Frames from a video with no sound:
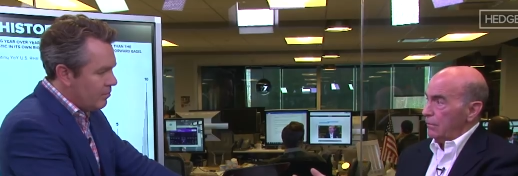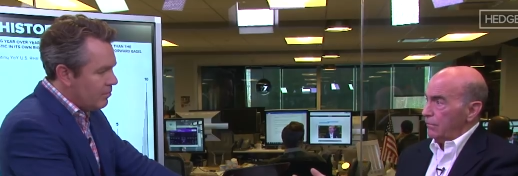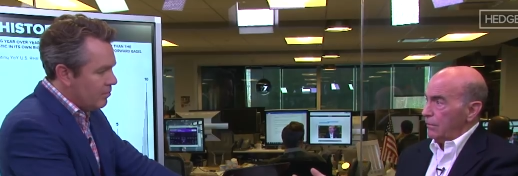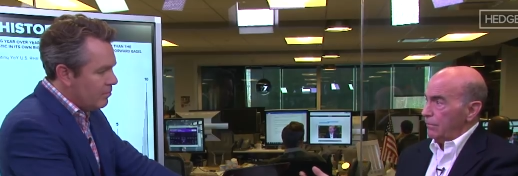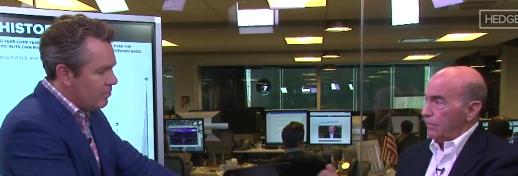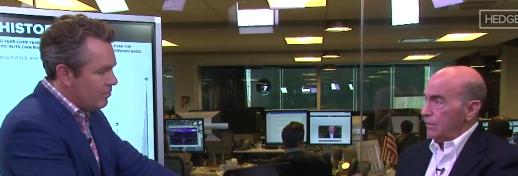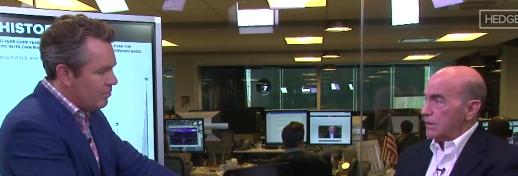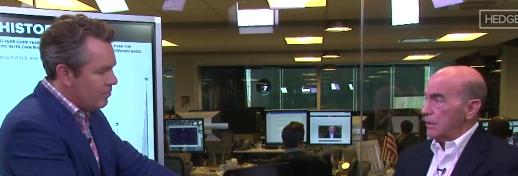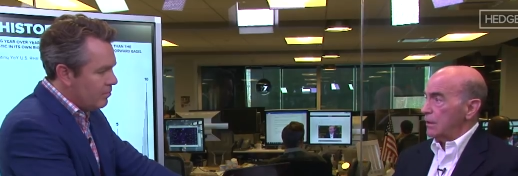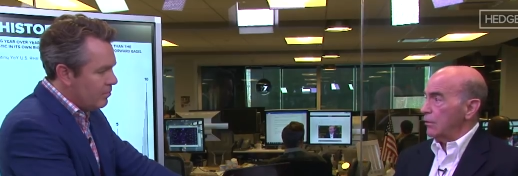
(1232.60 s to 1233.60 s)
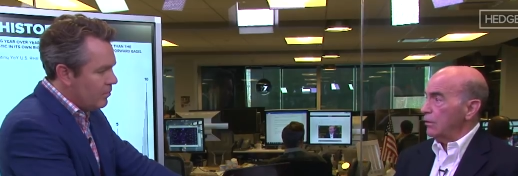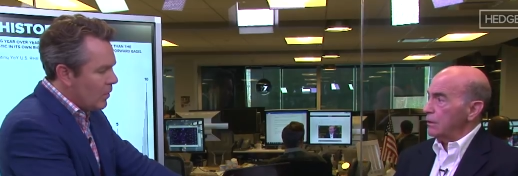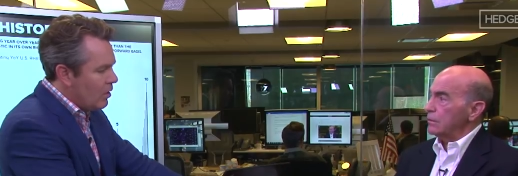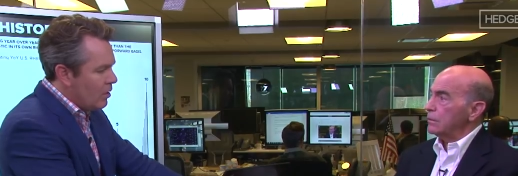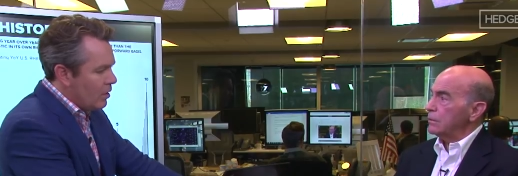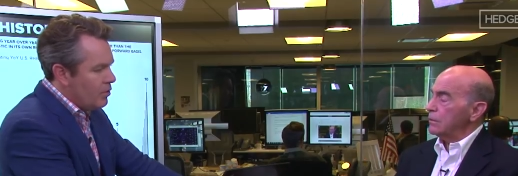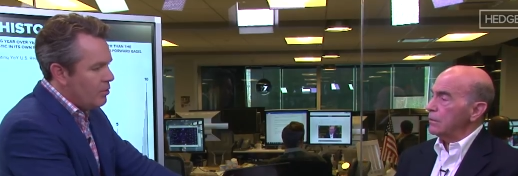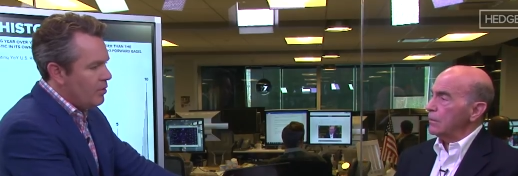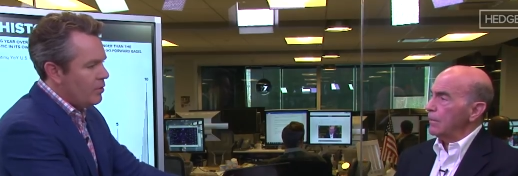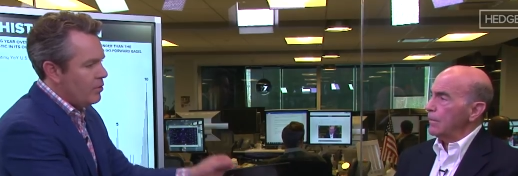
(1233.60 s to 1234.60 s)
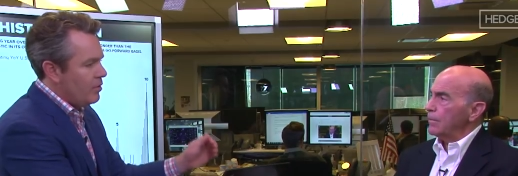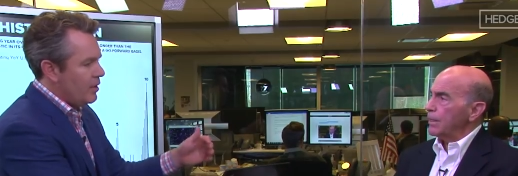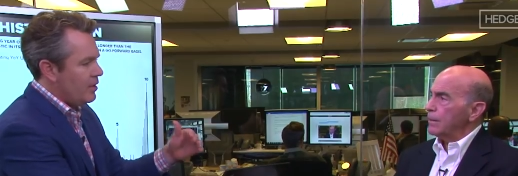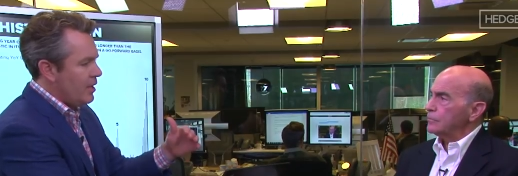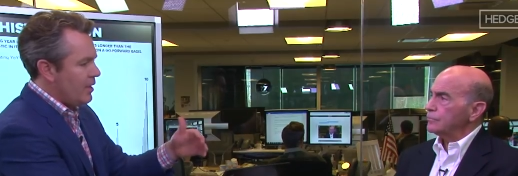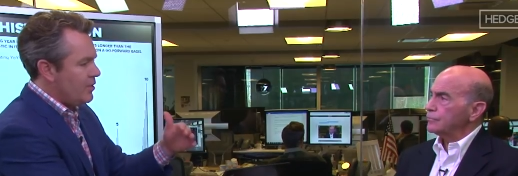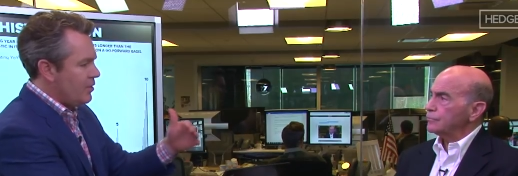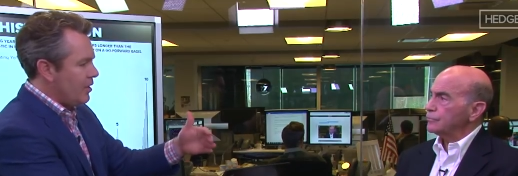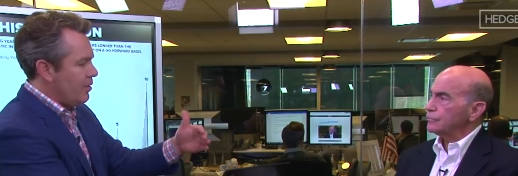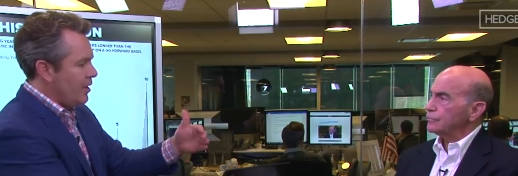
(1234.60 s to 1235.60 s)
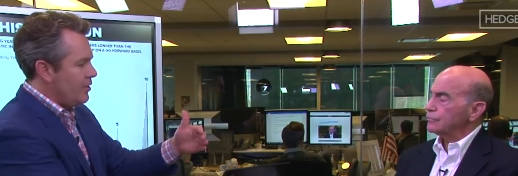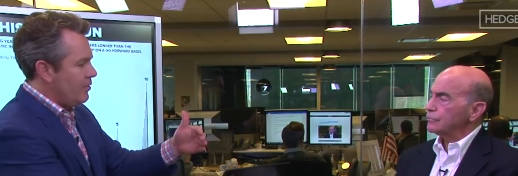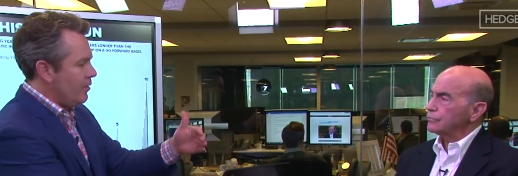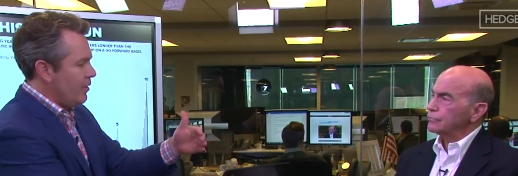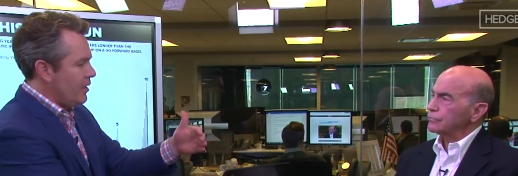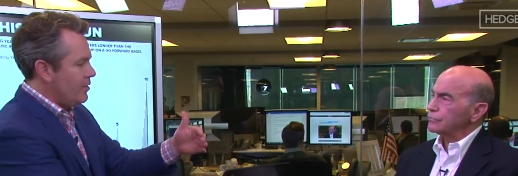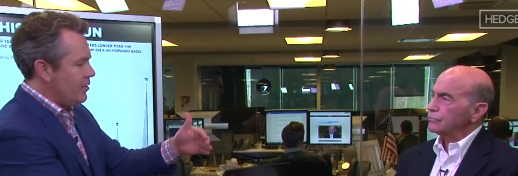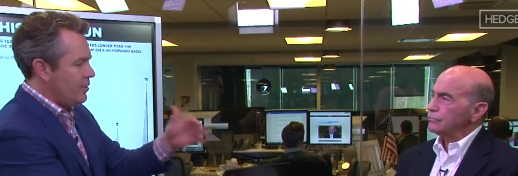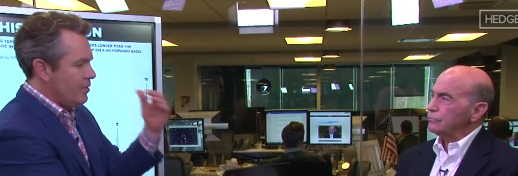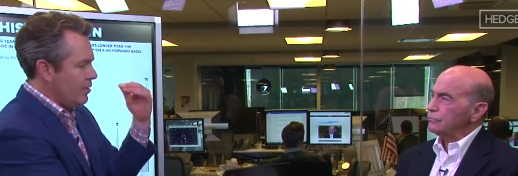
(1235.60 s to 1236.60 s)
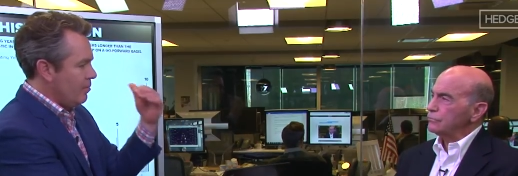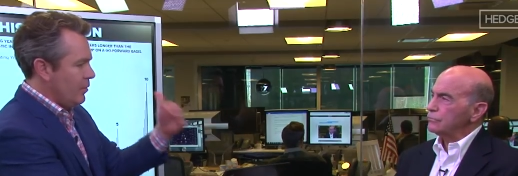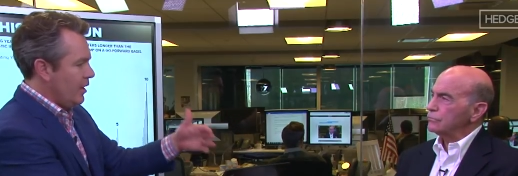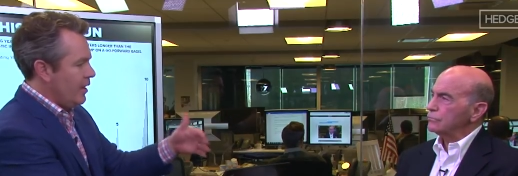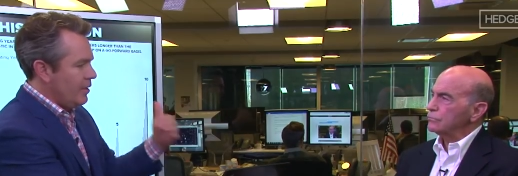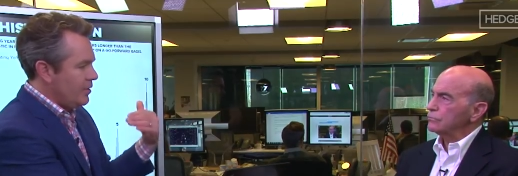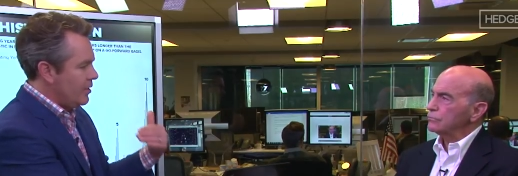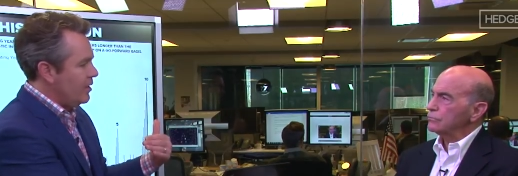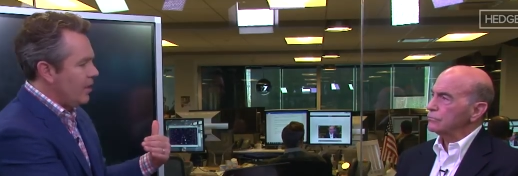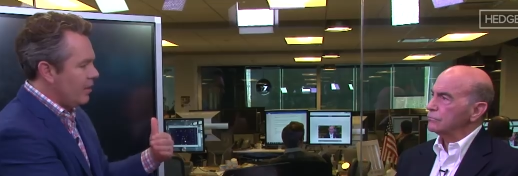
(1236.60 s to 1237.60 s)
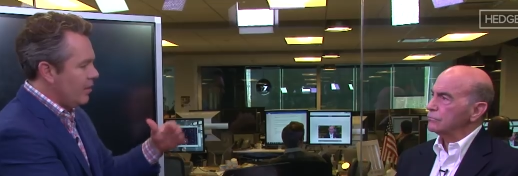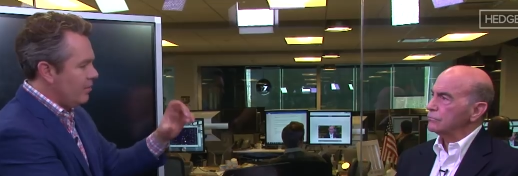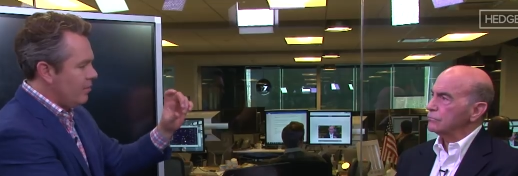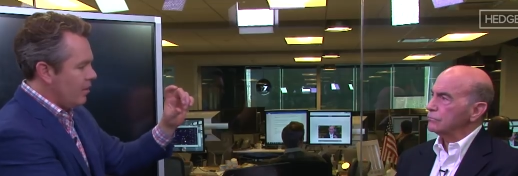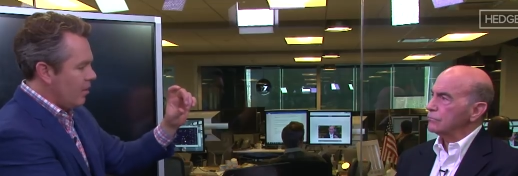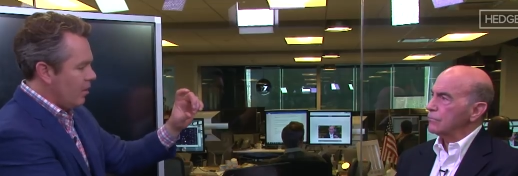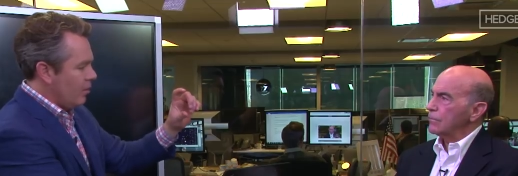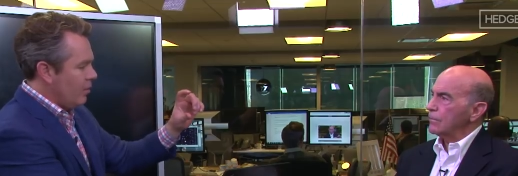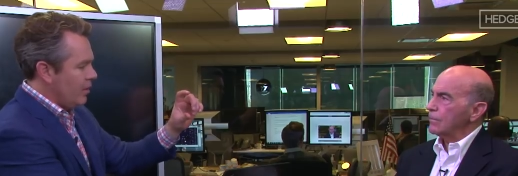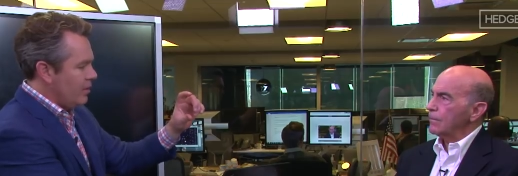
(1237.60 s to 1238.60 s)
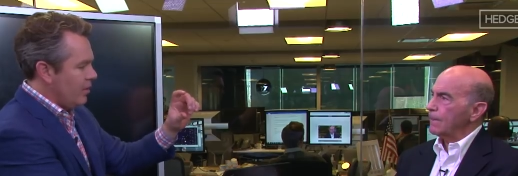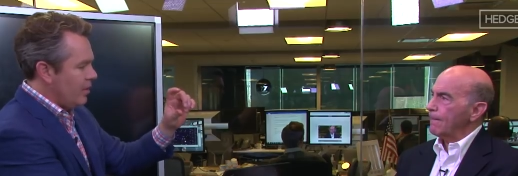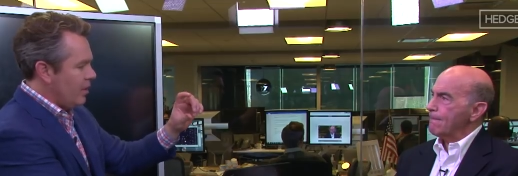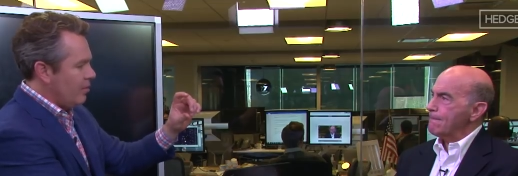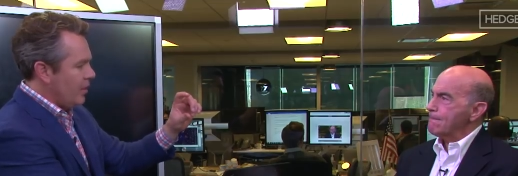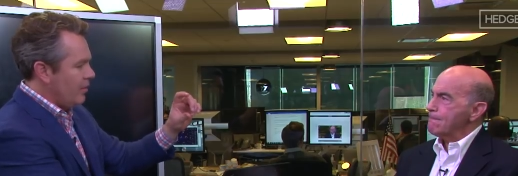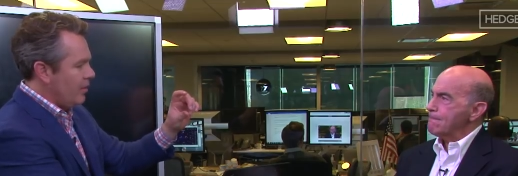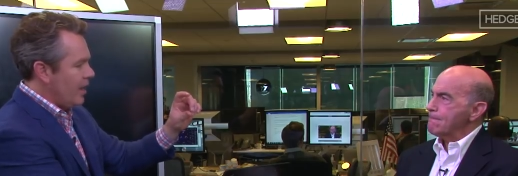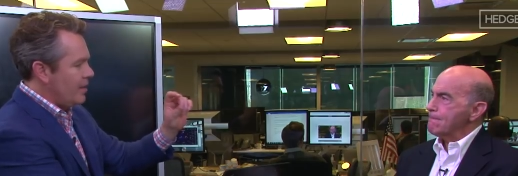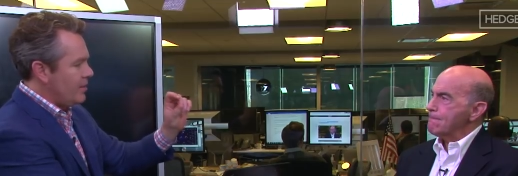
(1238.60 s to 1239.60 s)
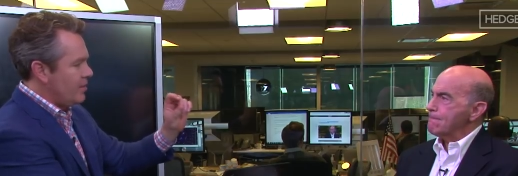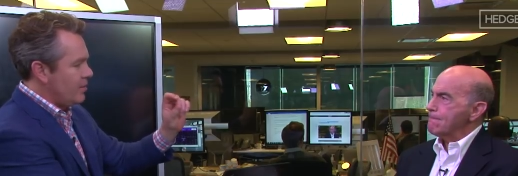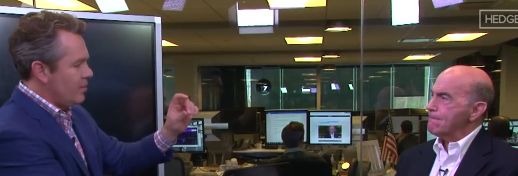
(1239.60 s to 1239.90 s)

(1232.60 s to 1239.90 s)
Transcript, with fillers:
Speaker 1: if, mm-hmm. if it's going to hurt you.
Speaker 2: Do you, th- do you think the next generation of investors, the millennials and younger, are going to think about their assets in